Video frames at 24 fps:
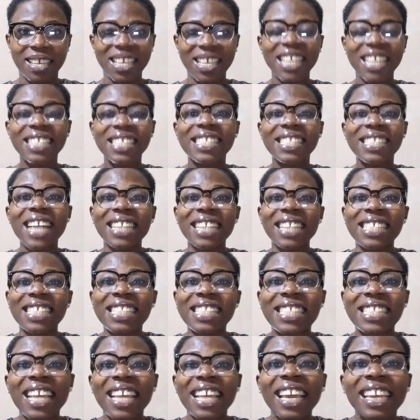Is that
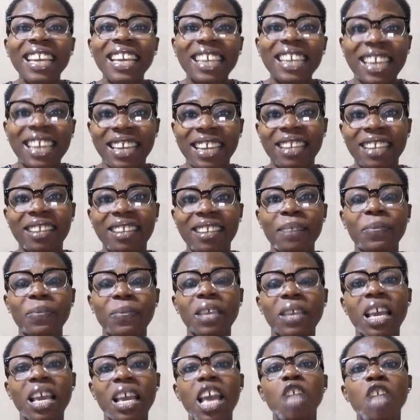taken?
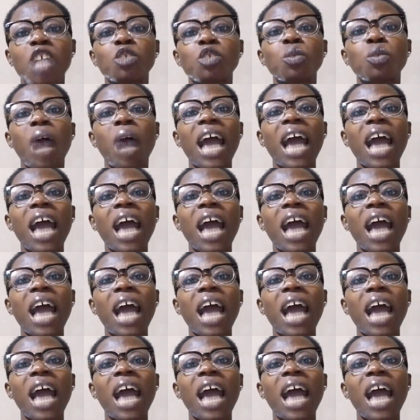So